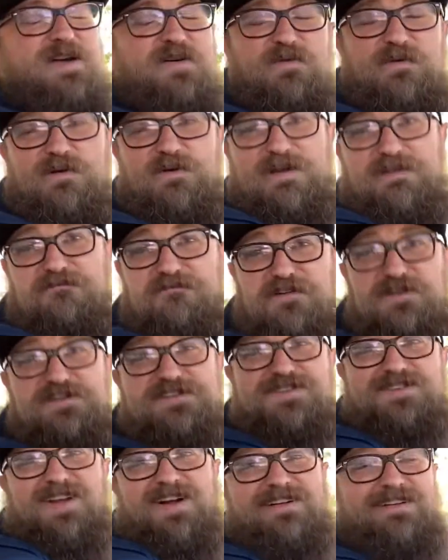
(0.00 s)
When we
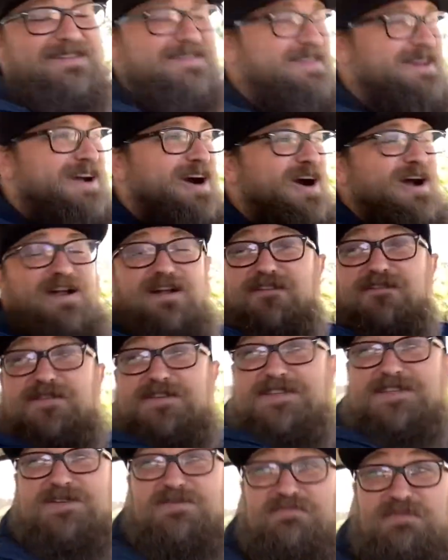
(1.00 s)
first started the car, it
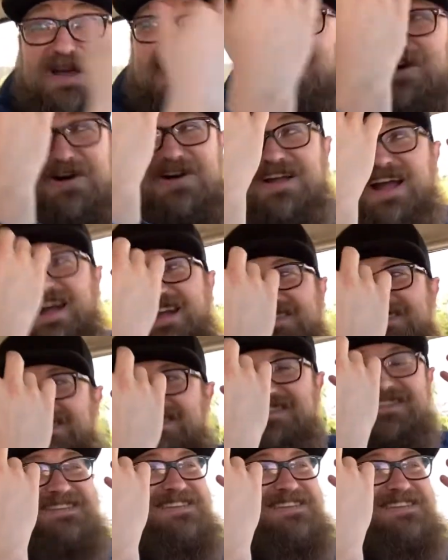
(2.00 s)
spit all kinds of